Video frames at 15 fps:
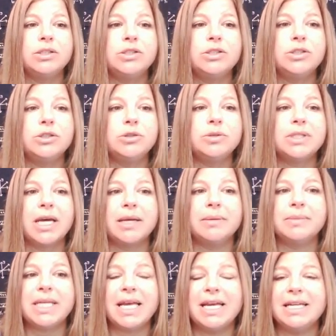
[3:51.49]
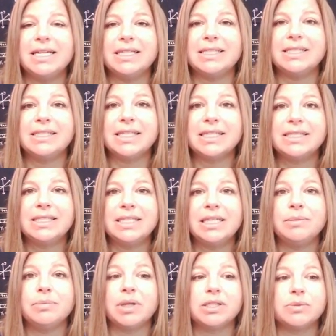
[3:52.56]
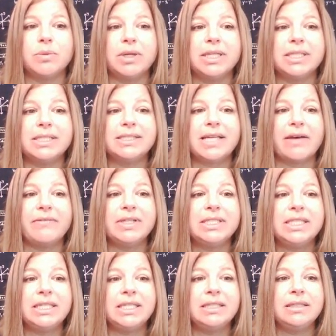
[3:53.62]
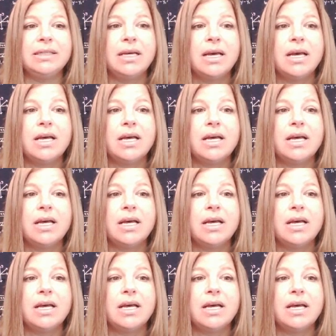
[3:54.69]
2 times 8 is 16, plus 1 is 17.